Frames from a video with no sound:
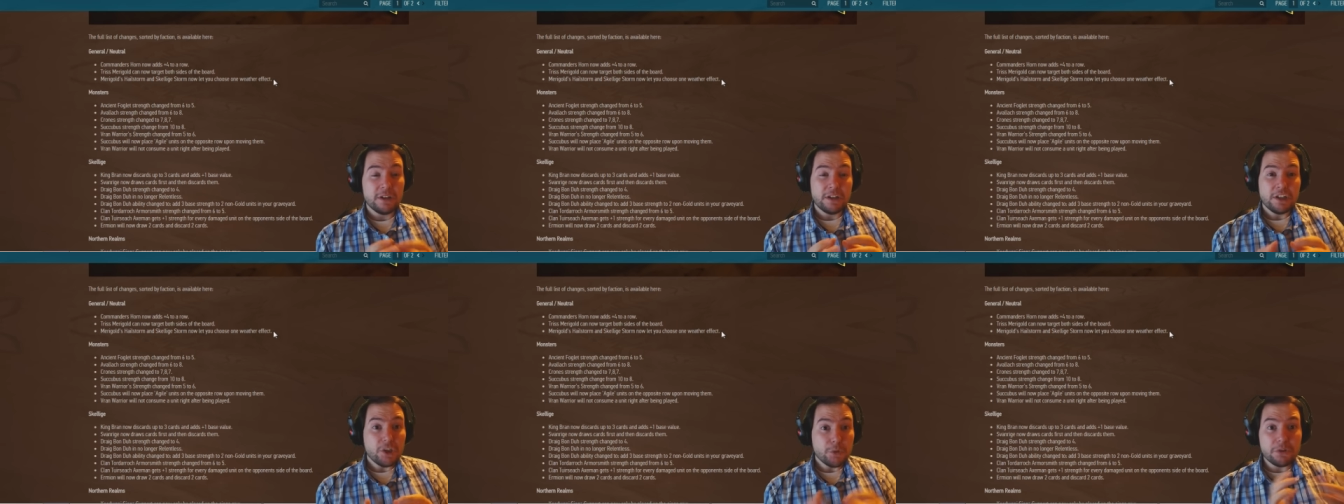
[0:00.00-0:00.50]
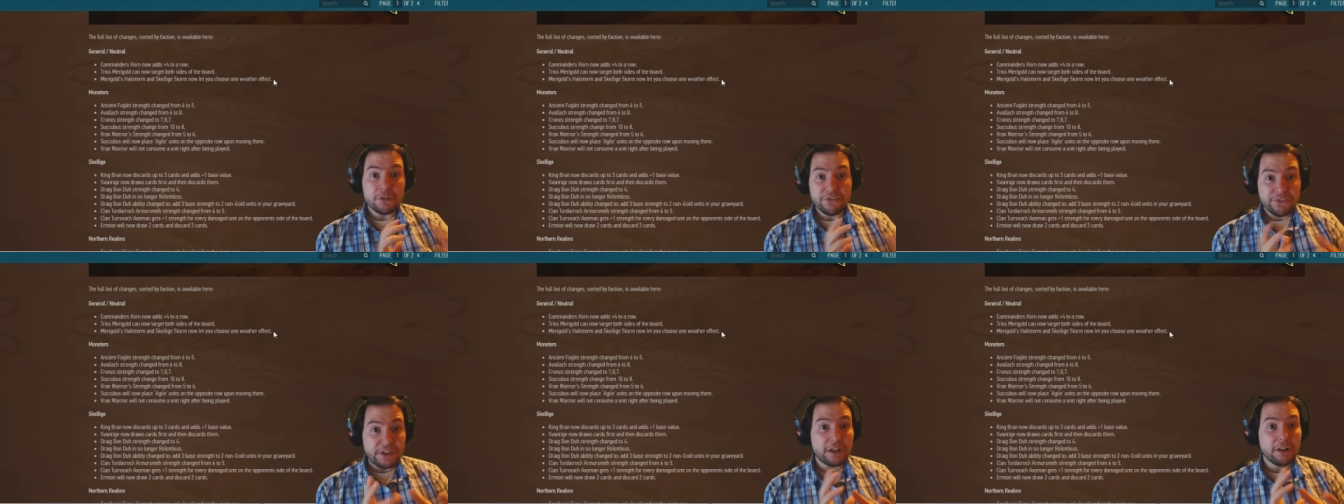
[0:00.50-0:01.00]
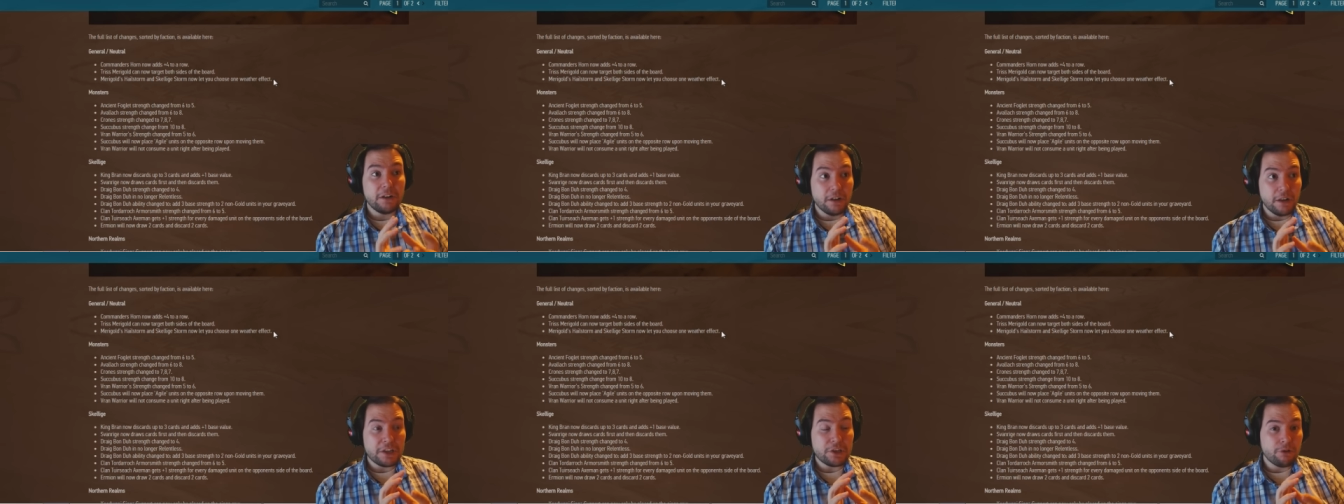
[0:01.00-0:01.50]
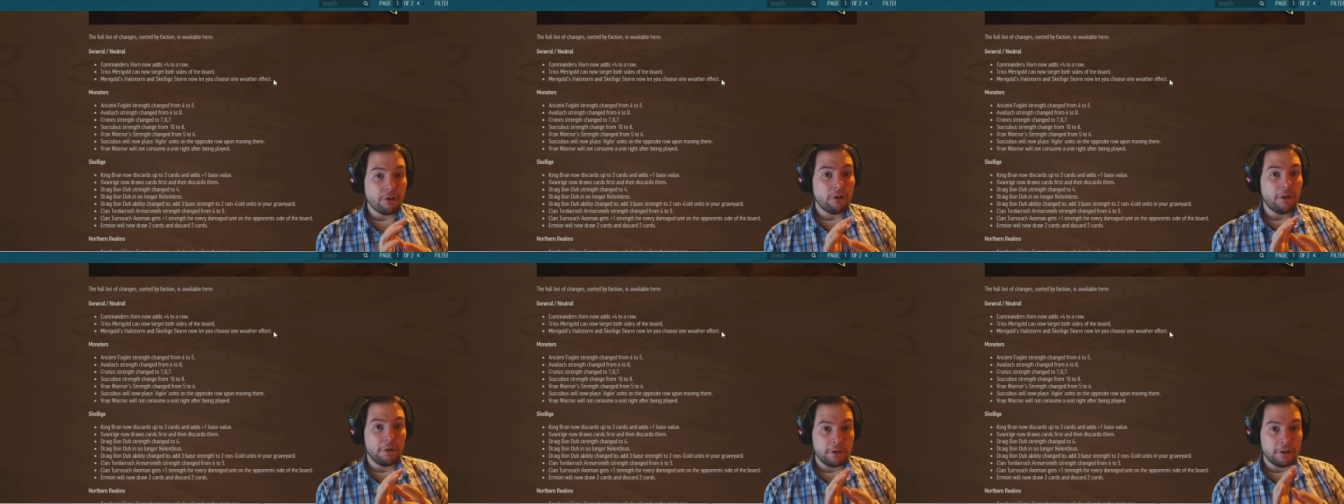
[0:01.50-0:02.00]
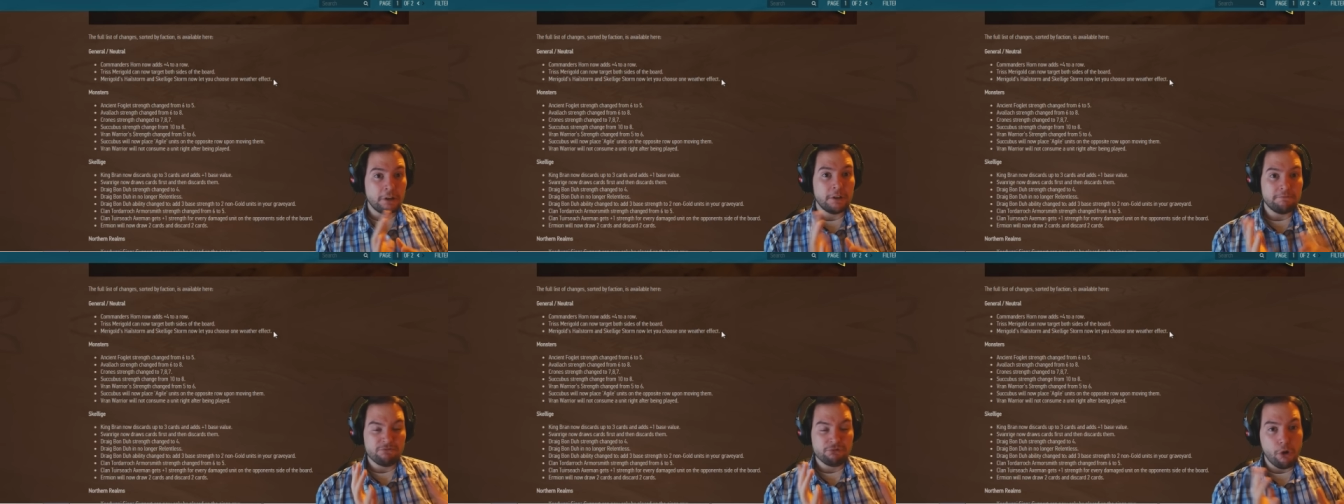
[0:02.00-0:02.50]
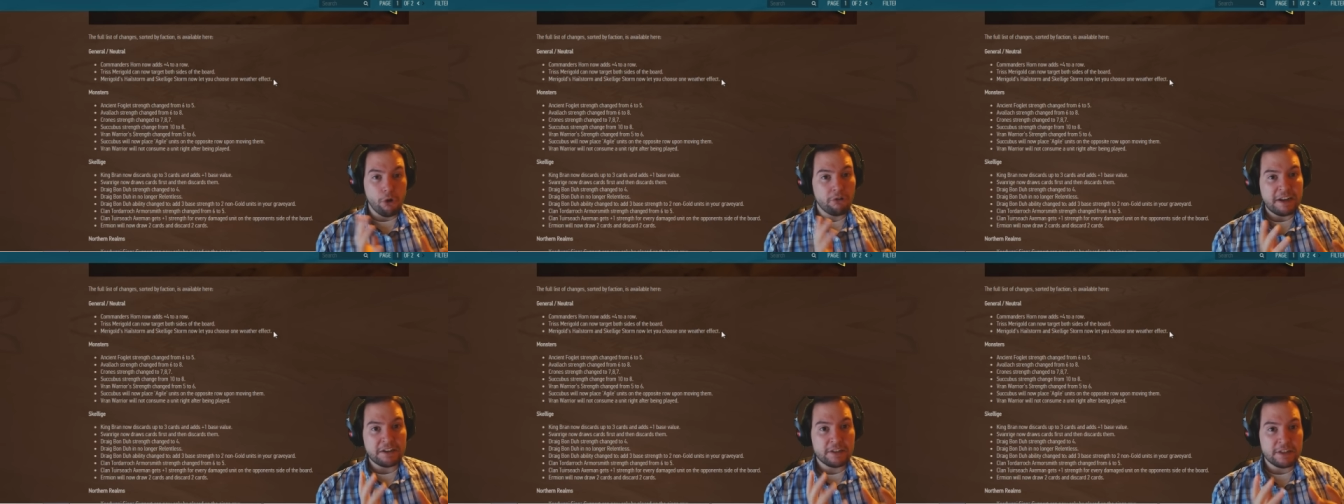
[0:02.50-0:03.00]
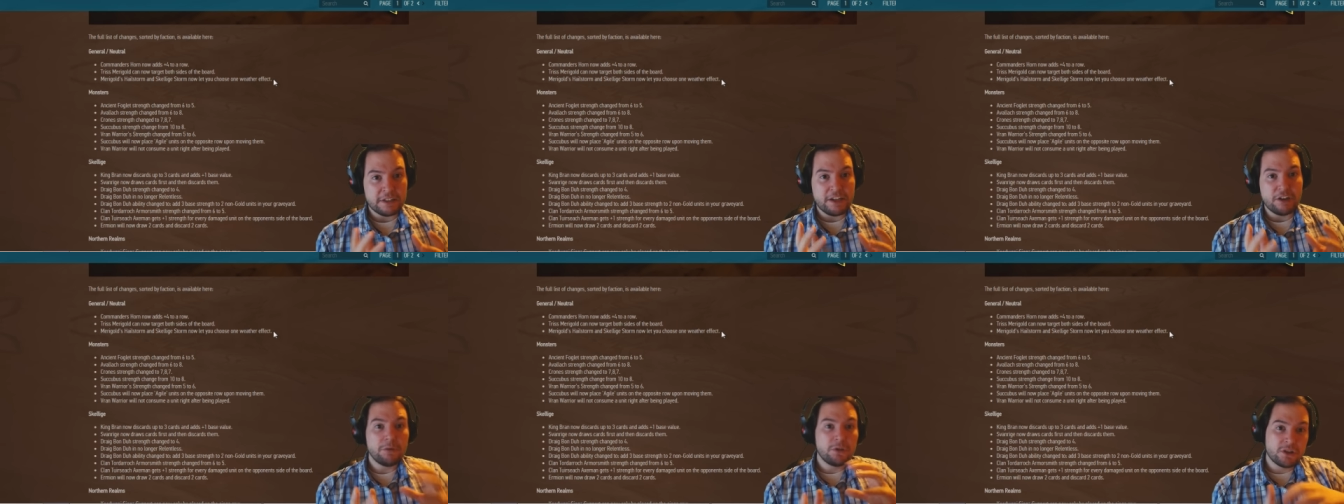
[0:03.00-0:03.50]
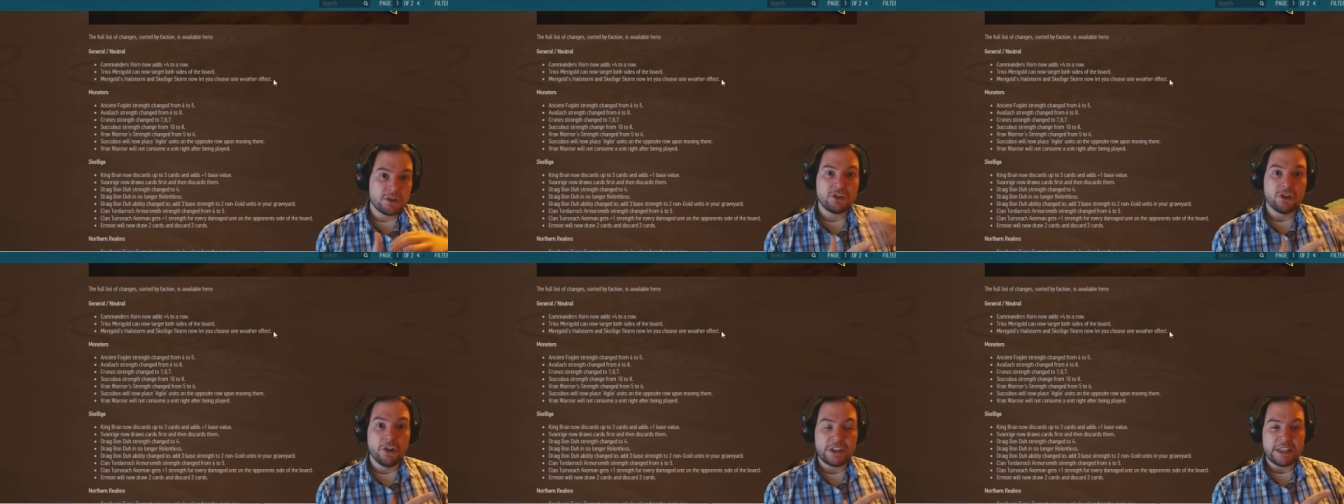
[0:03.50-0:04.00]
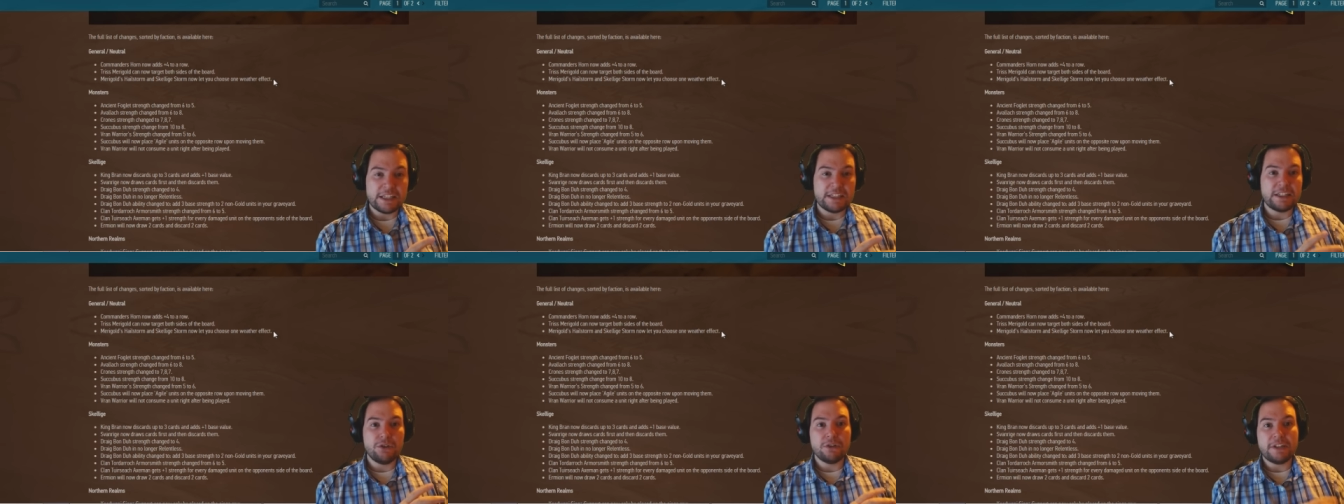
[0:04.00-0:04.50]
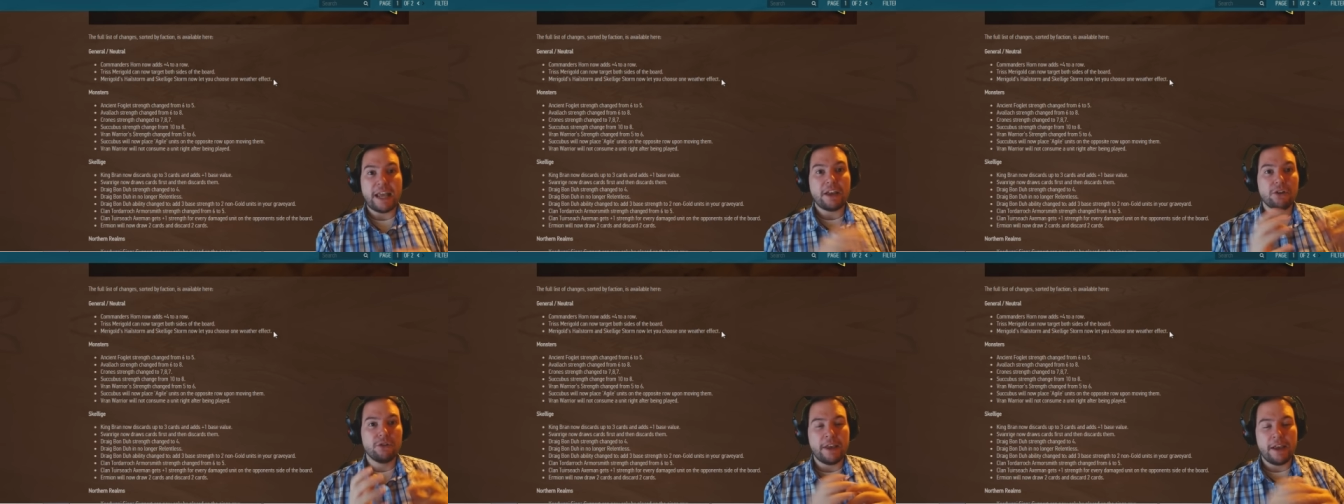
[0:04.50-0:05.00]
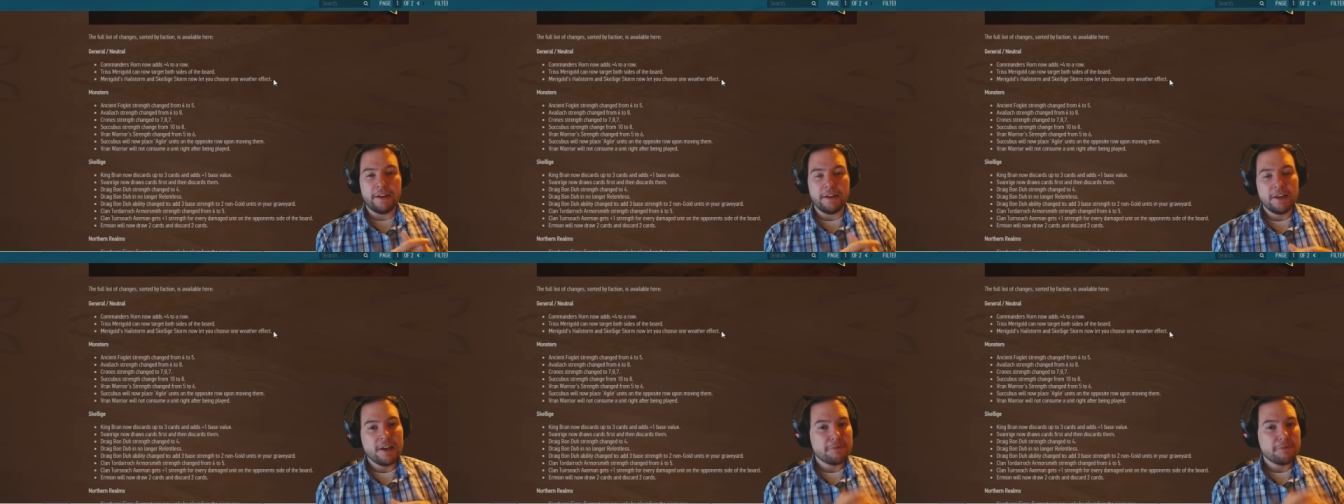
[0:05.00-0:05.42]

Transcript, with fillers: you wouldn't feel like you got a raw end of the deal because other things in your deck could get it.